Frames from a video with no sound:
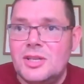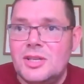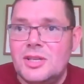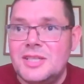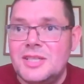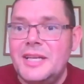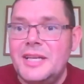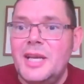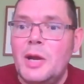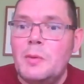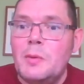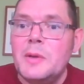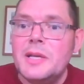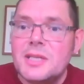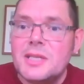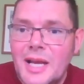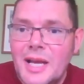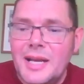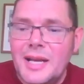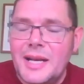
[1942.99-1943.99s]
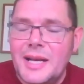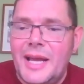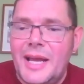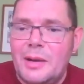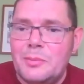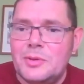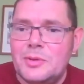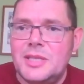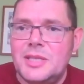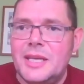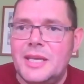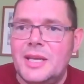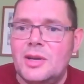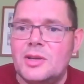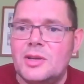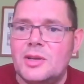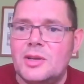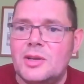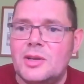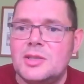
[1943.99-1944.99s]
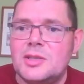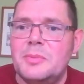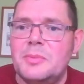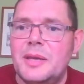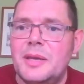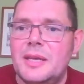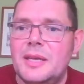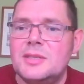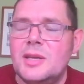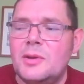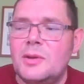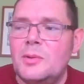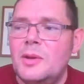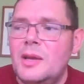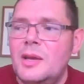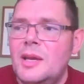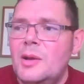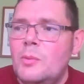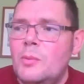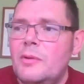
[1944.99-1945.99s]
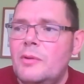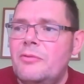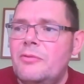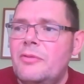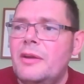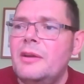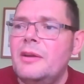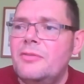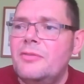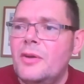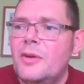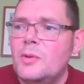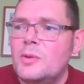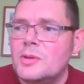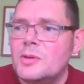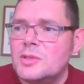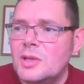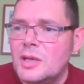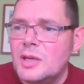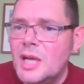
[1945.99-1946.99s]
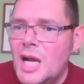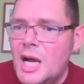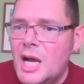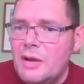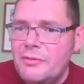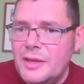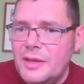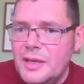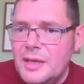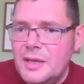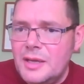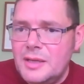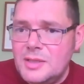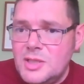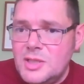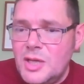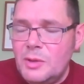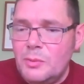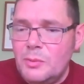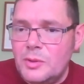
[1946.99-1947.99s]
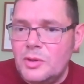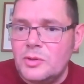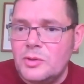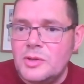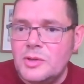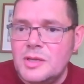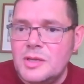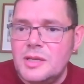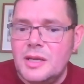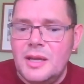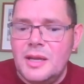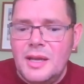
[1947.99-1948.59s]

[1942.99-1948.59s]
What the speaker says: I know exactly how much they cost me, so we're very focused on carving it 2 and under.